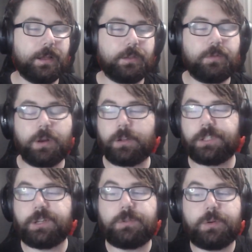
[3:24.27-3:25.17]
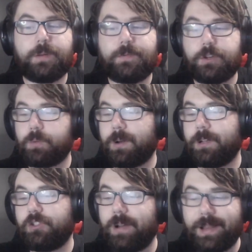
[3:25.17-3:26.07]
You can also do it if you just
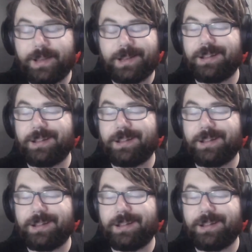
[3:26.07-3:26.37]
want to try and